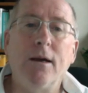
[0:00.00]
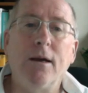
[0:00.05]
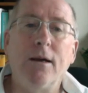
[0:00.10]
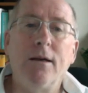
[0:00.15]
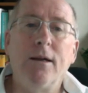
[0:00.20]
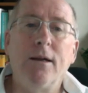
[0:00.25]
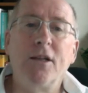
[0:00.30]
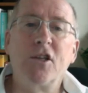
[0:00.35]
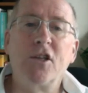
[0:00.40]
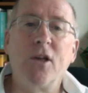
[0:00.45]

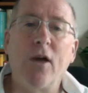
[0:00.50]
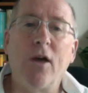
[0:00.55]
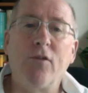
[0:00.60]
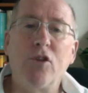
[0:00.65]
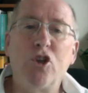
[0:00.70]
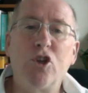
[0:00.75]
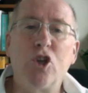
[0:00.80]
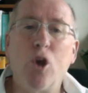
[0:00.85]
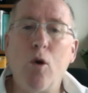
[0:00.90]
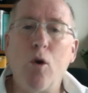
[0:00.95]
it's not
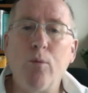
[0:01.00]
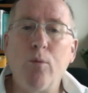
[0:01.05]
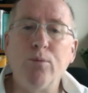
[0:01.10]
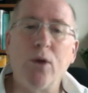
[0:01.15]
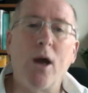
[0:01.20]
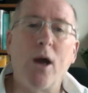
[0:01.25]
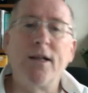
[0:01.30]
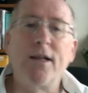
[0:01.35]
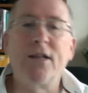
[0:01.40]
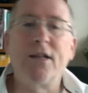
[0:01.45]
the show
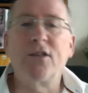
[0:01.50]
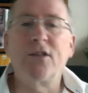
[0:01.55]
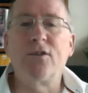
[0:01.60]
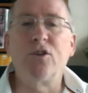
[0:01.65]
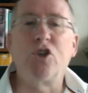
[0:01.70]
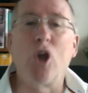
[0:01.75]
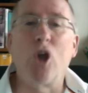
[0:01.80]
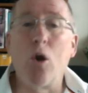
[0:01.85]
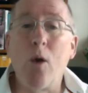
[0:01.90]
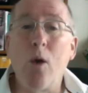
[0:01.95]
brought, it's the
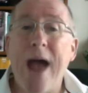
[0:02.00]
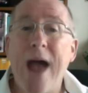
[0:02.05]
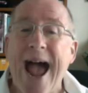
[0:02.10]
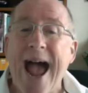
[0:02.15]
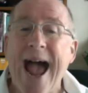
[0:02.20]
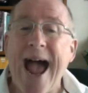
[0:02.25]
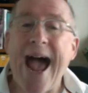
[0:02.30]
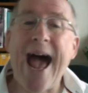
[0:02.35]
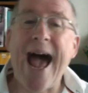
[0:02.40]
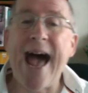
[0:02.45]
show
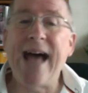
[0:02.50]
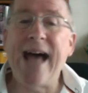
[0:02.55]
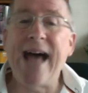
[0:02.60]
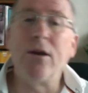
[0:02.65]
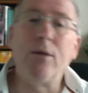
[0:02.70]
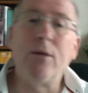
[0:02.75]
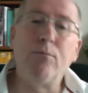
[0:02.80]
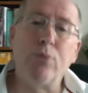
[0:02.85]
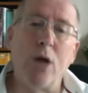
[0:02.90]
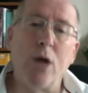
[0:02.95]
had
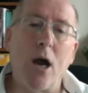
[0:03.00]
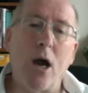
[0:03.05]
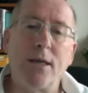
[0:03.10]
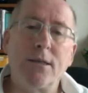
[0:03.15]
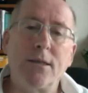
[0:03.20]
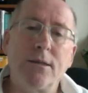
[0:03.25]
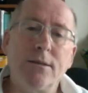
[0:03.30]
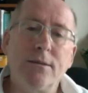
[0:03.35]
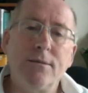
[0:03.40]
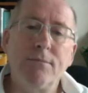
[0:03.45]

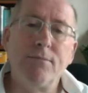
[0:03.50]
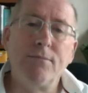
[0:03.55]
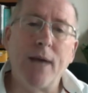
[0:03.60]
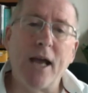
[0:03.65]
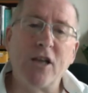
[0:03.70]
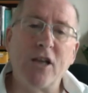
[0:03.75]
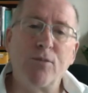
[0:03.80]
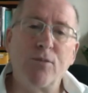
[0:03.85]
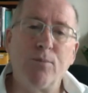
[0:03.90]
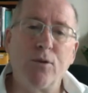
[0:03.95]
brought,
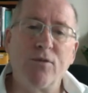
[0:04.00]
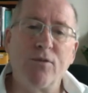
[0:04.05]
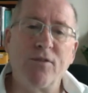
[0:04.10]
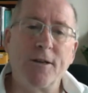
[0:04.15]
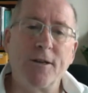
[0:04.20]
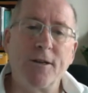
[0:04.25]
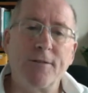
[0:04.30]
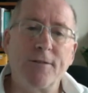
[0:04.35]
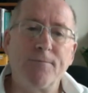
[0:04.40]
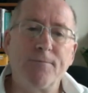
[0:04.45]
past
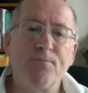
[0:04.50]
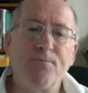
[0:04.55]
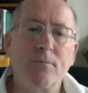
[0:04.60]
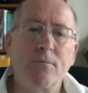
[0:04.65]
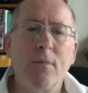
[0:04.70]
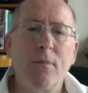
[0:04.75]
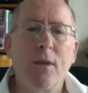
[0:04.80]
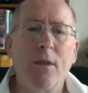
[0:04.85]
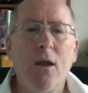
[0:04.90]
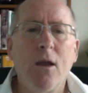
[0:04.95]
perfect.
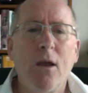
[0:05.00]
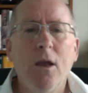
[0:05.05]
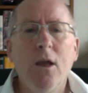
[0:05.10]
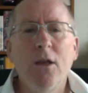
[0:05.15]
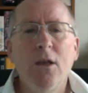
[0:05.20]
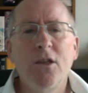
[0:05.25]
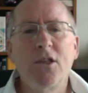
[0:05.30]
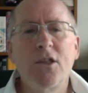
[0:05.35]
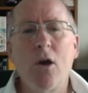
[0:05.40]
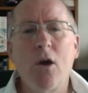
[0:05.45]

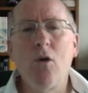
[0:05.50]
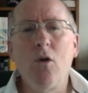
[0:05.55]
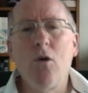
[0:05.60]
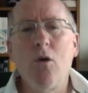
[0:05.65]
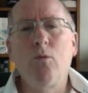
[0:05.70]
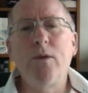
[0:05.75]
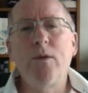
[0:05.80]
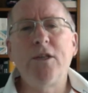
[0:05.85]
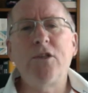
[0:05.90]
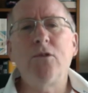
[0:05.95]
So
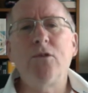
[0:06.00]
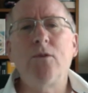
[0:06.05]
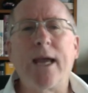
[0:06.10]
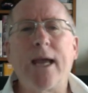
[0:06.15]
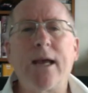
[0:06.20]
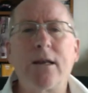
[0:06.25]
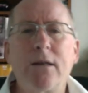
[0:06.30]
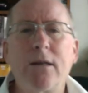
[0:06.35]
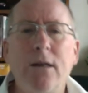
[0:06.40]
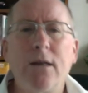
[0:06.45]
we do
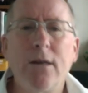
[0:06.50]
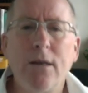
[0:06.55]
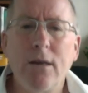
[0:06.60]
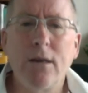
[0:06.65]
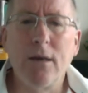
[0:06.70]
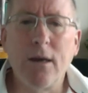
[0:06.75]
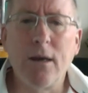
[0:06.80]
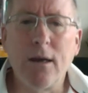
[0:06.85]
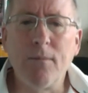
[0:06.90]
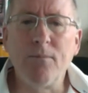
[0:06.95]
get
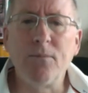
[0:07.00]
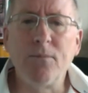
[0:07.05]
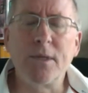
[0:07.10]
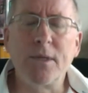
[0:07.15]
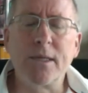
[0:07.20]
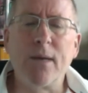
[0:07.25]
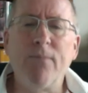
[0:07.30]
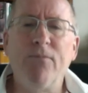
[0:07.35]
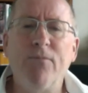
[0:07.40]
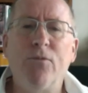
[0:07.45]

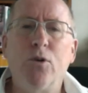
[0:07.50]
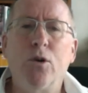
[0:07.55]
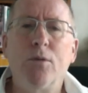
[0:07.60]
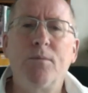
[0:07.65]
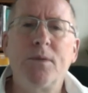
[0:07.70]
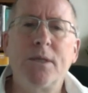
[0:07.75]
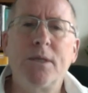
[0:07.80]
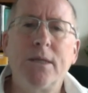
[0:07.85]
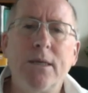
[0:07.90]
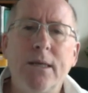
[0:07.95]
some
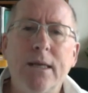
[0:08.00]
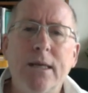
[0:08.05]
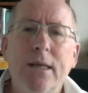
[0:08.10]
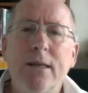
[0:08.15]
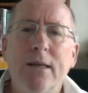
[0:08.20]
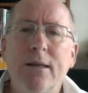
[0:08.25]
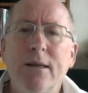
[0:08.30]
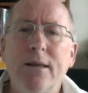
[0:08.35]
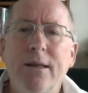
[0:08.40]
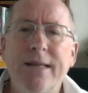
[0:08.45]
verbs
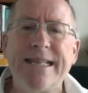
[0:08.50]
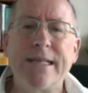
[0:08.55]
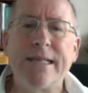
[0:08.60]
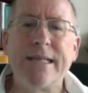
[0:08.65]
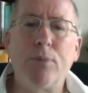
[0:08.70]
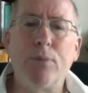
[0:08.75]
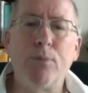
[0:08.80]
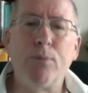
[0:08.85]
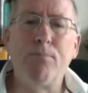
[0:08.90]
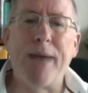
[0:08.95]
in the
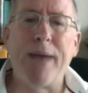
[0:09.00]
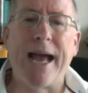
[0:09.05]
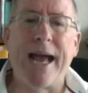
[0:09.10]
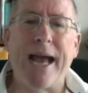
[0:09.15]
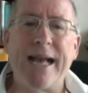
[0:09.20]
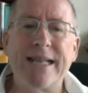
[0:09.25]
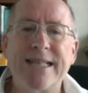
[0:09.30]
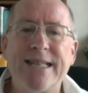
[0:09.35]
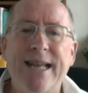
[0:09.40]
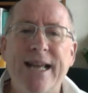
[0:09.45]
simple
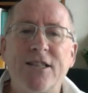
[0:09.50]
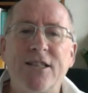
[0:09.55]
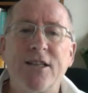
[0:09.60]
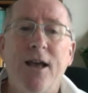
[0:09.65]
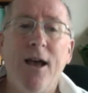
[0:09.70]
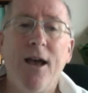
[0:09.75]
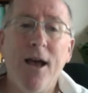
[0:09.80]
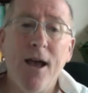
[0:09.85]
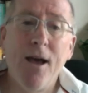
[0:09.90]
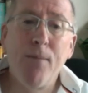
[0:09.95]
past tense.
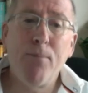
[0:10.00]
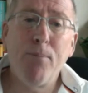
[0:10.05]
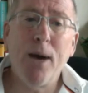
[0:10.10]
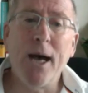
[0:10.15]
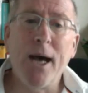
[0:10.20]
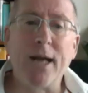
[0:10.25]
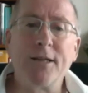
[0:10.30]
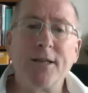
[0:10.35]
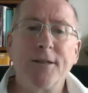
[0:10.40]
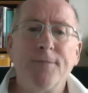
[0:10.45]

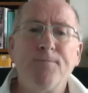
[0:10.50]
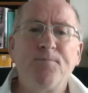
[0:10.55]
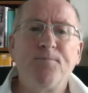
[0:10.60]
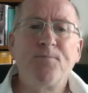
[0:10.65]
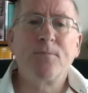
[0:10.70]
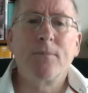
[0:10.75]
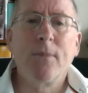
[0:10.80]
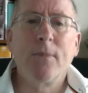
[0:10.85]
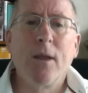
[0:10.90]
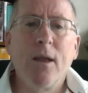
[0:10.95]
But
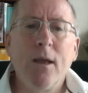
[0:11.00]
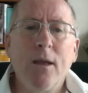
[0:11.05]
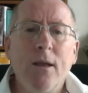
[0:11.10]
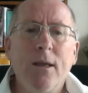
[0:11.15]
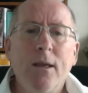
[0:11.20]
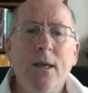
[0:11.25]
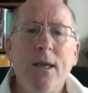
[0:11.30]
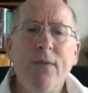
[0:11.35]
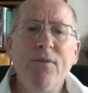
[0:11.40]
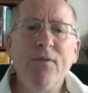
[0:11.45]

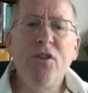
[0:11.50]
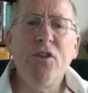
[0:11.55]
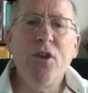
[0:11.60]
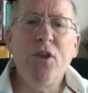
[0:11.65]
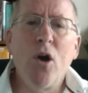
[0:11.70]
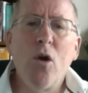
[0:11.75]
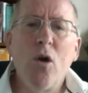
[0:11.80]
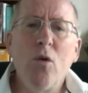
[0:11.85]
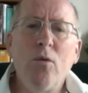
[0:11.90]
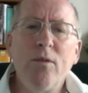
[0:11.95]
even
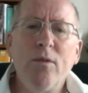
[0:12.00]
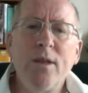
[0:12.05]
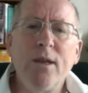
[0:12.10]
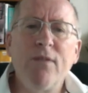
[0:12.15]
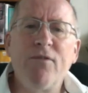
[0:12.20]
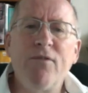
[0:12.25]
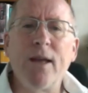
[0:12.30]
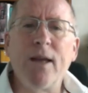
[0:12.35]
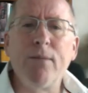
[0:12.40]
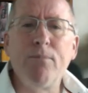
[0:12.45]
though the
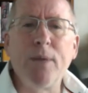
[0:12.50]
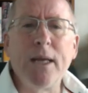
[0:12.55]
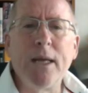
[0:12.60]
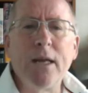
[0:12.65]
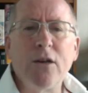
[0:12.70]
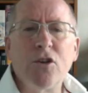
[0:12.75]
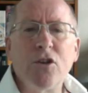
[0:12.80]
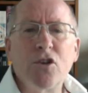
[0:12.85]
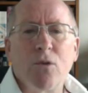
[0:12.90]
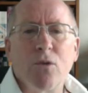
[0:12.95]
event
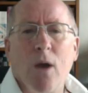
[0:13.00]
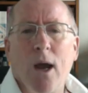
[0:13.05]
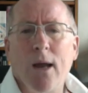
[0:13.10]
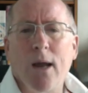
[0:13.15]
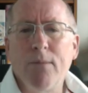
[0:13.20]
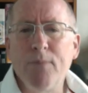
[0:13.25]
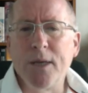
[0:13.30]
being described, the